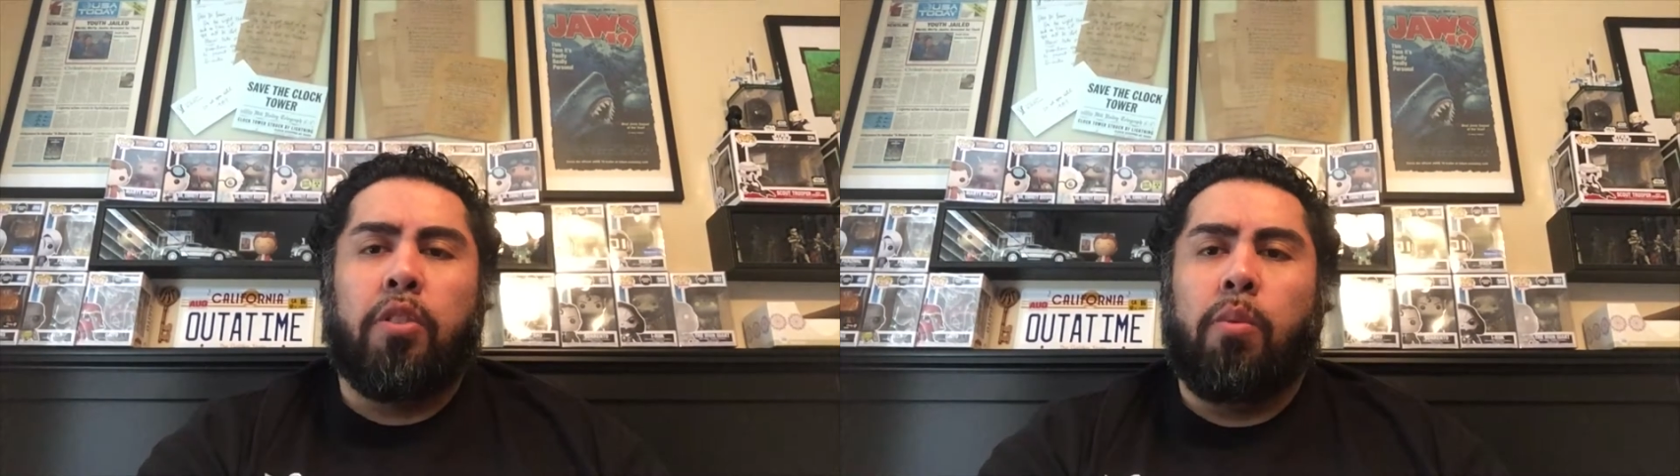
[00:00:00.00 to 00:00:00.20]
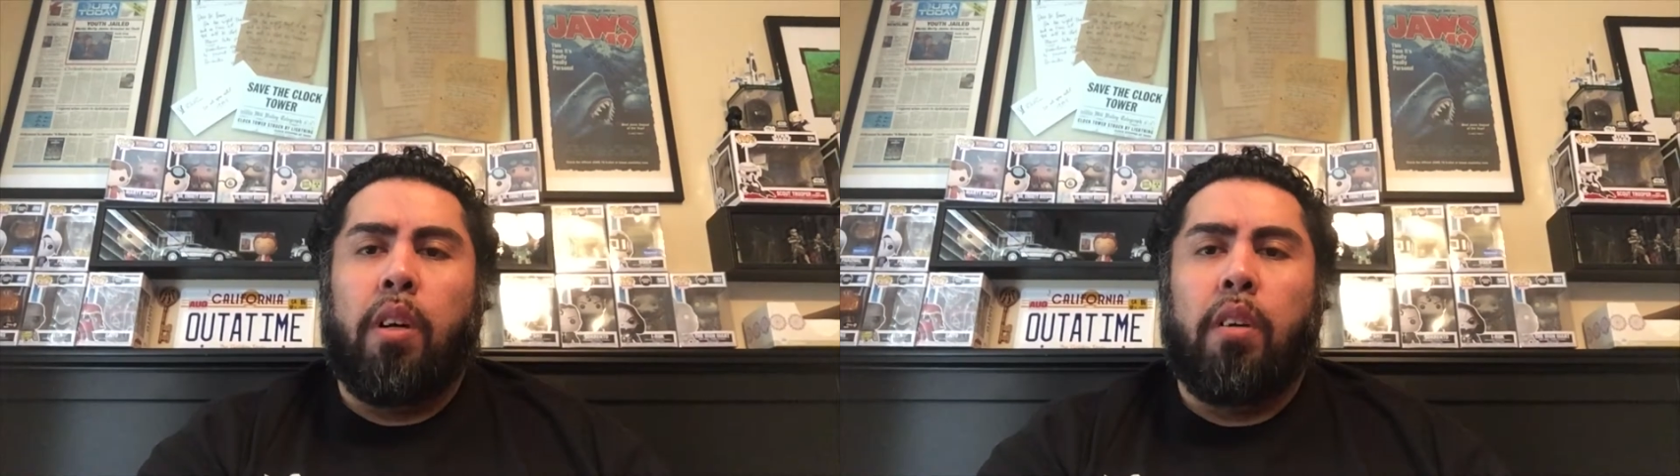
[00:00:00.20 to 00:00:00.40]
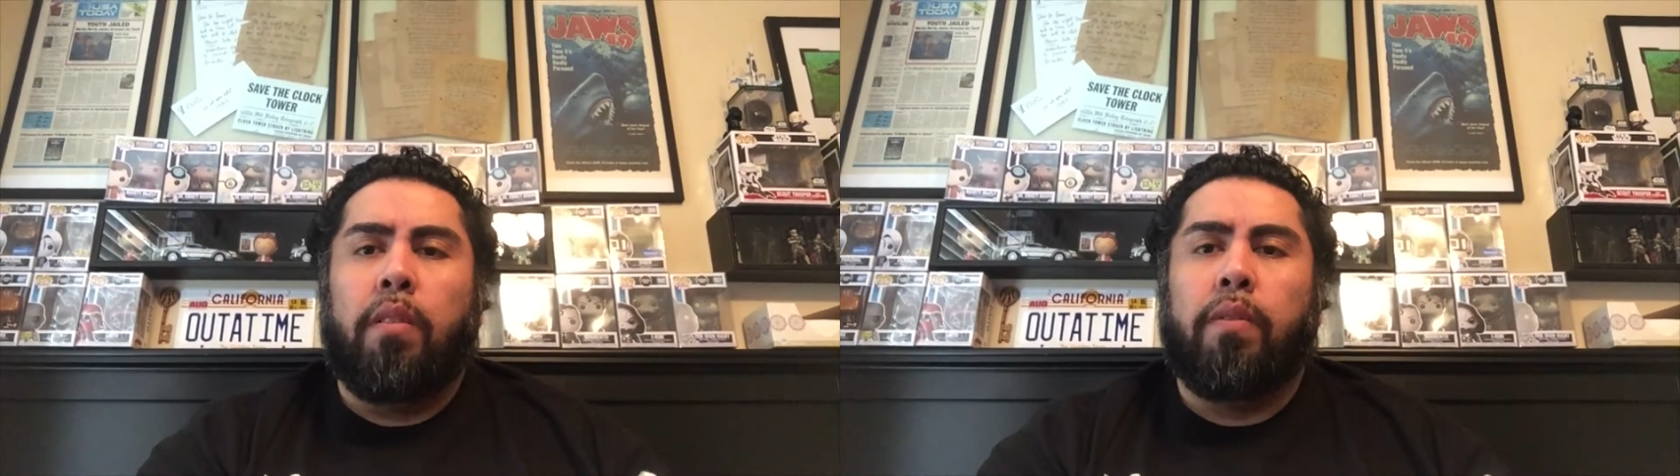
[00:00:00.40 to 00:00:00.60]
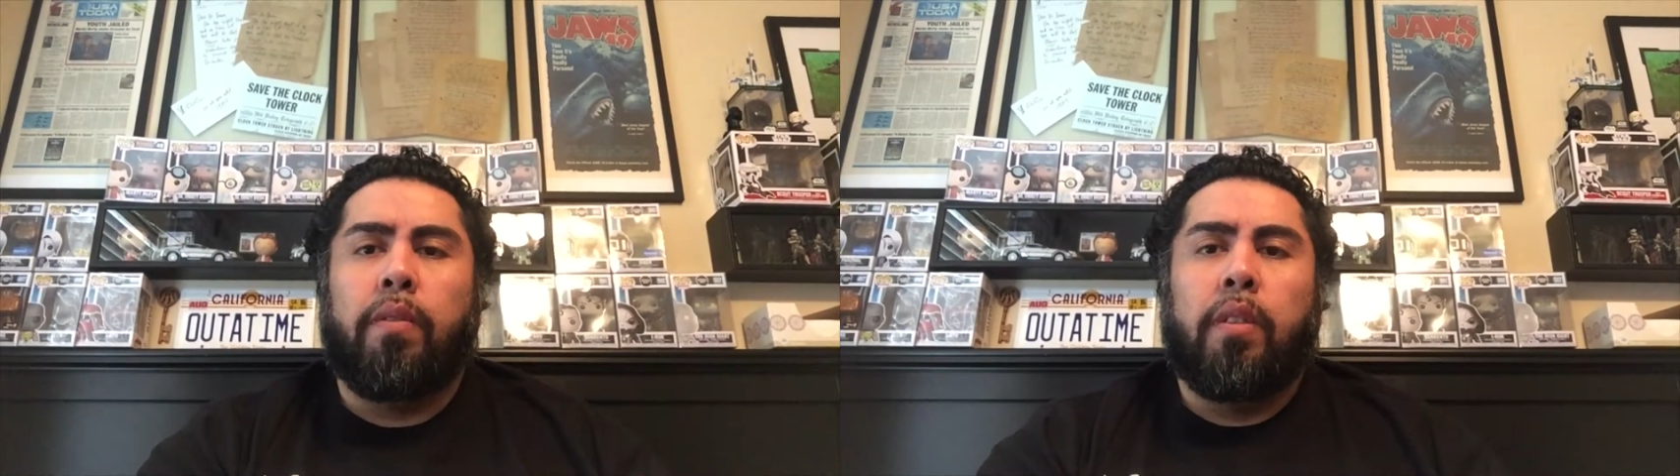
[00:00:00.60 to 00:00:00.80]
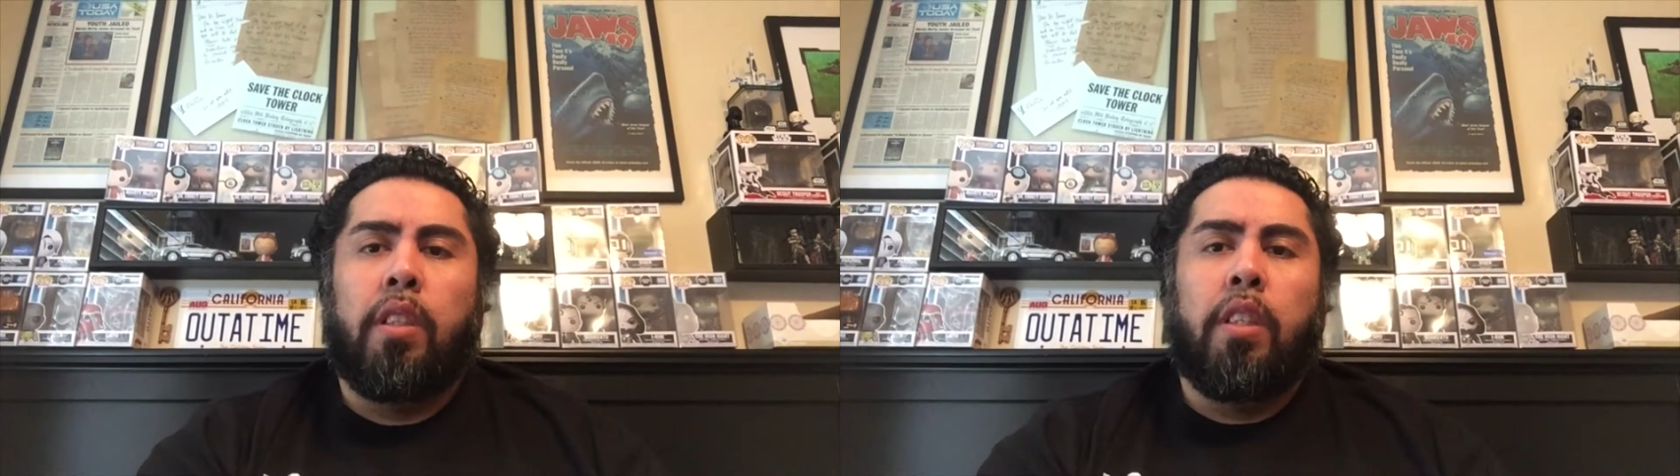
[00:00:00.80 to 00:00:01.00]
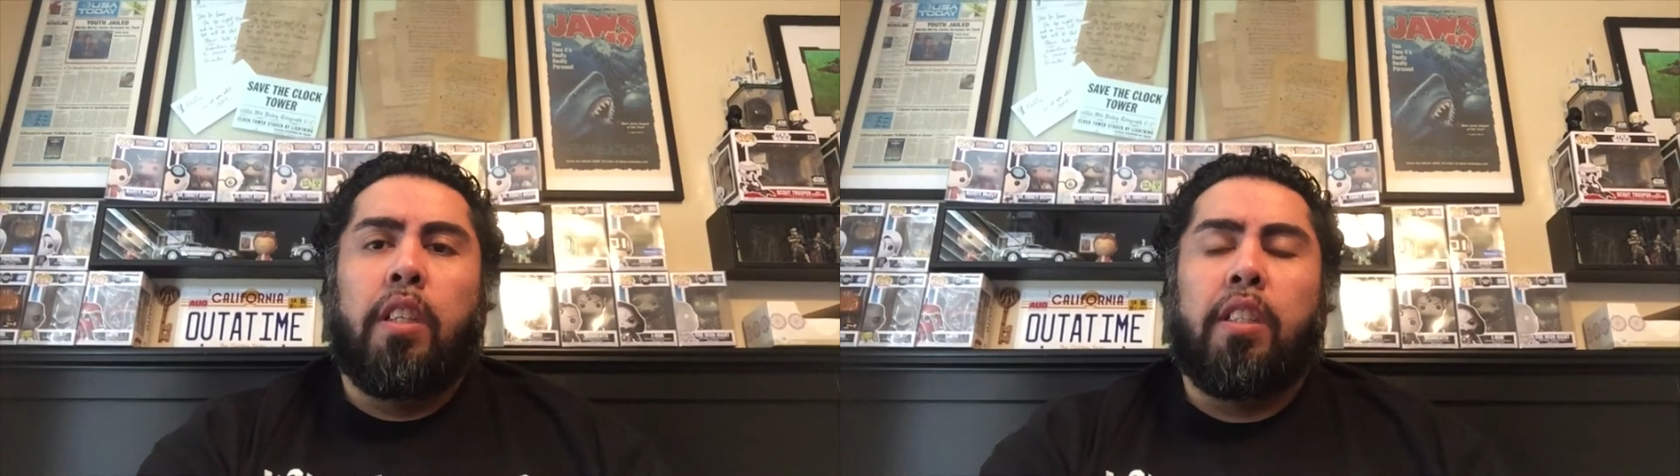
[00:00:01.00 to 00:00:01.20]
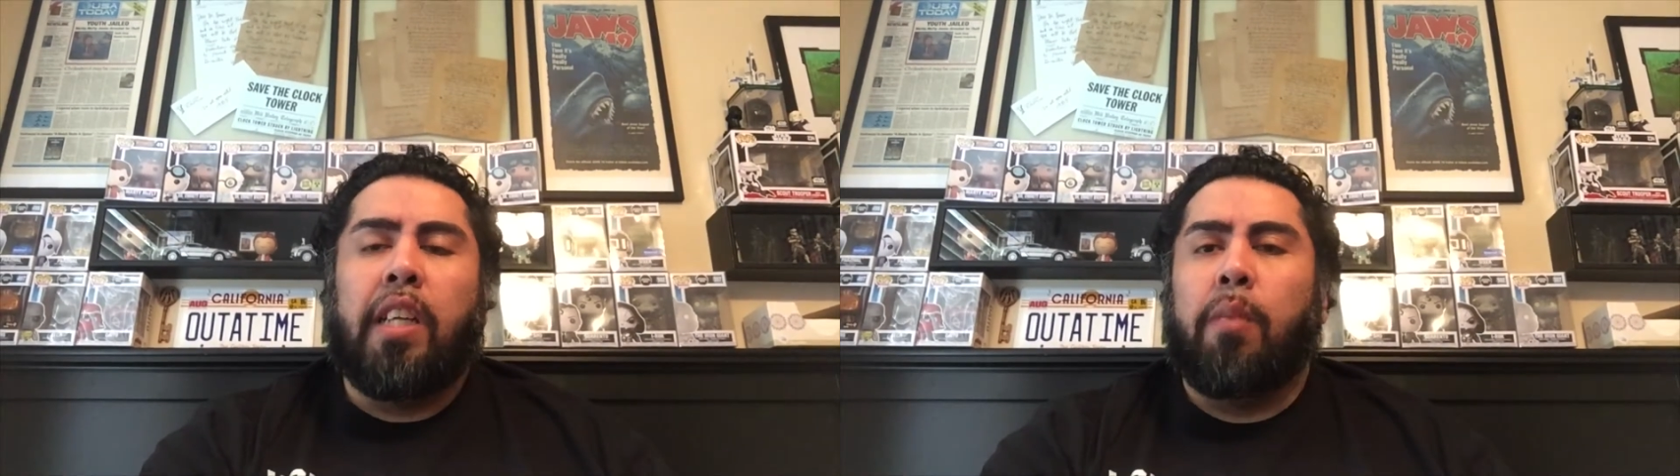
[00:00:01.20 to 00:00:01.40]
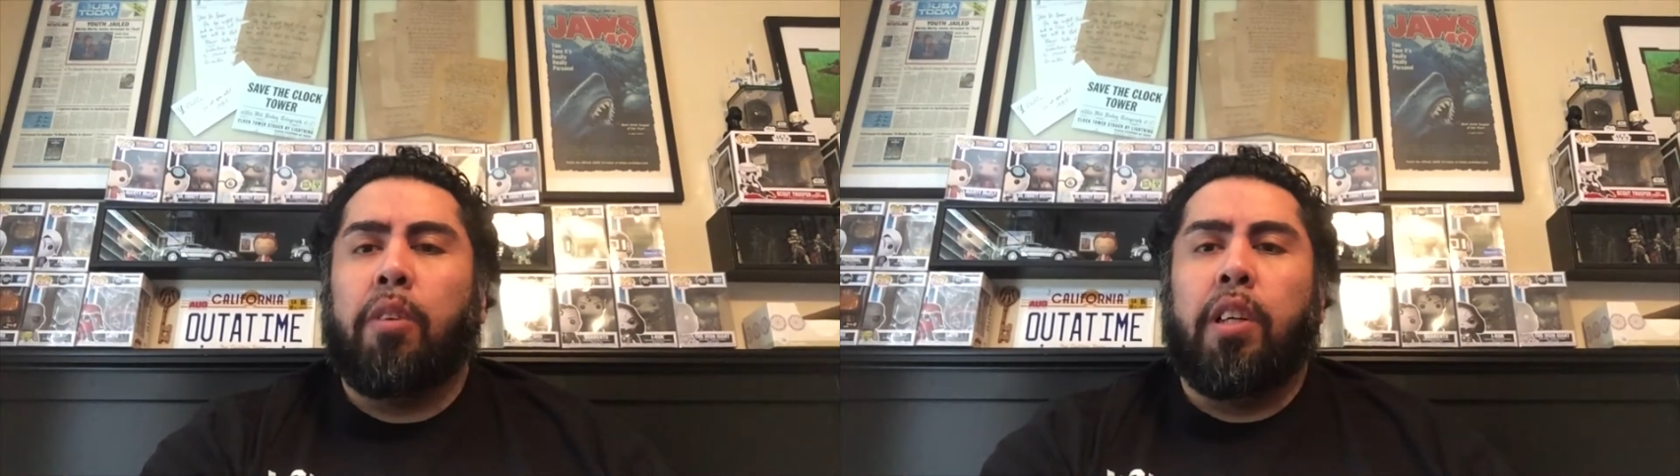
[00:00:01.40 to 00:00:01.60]
12
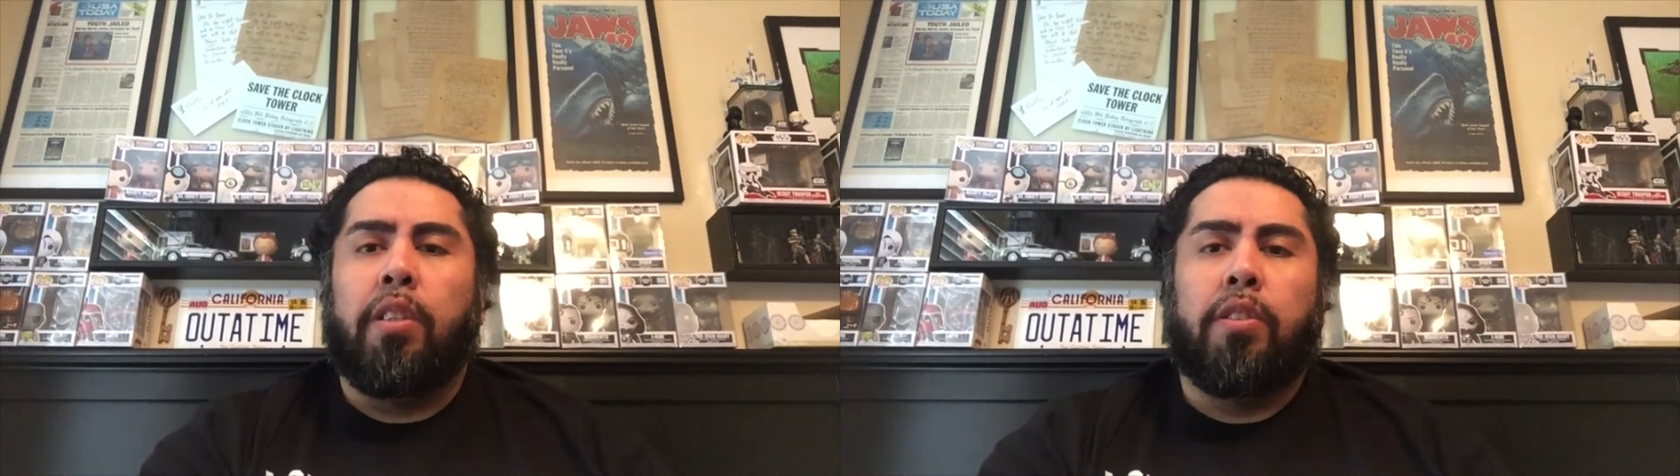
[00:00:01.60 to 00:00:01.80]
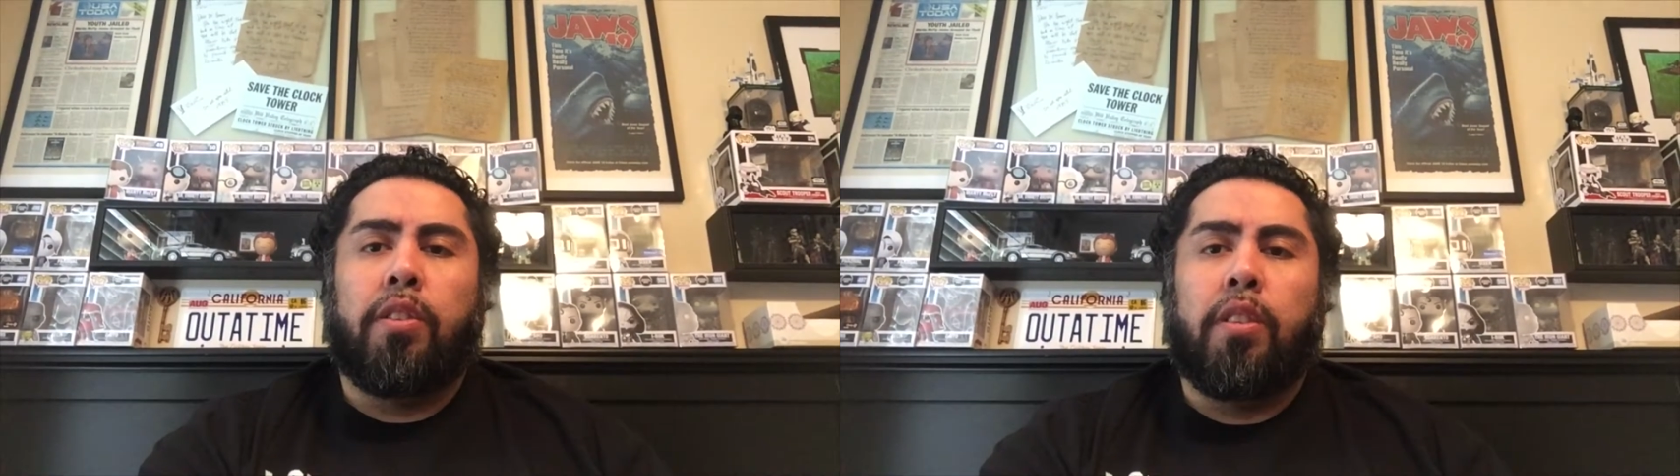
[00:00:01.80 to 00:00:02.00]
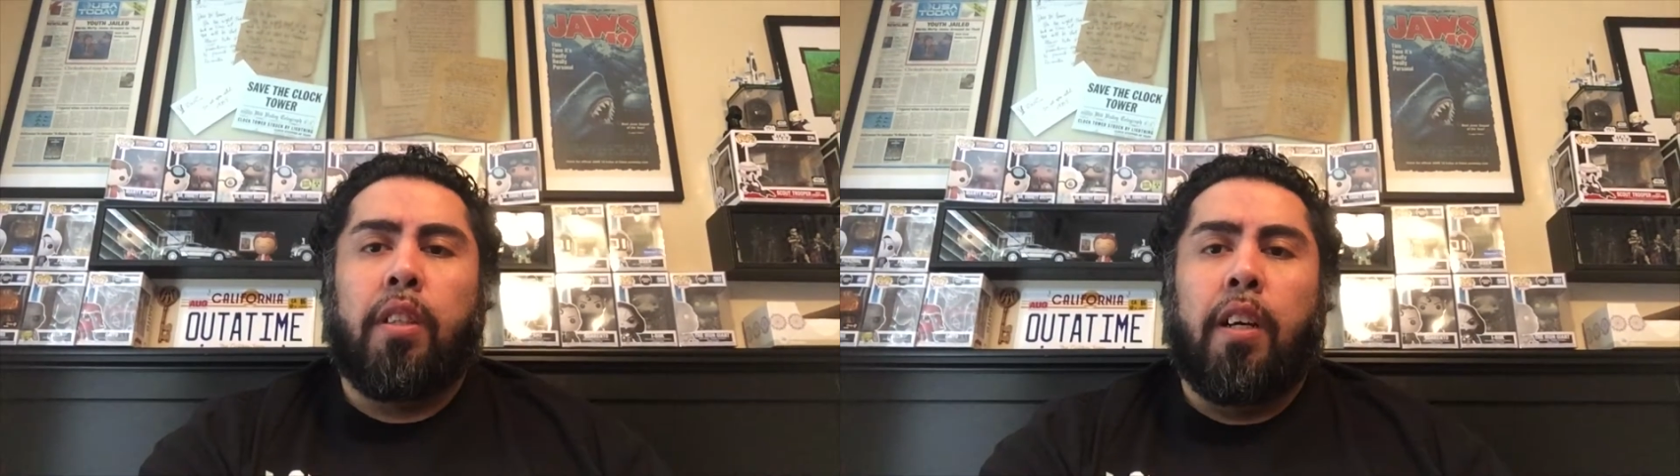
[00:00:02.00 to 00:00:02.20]
top girls,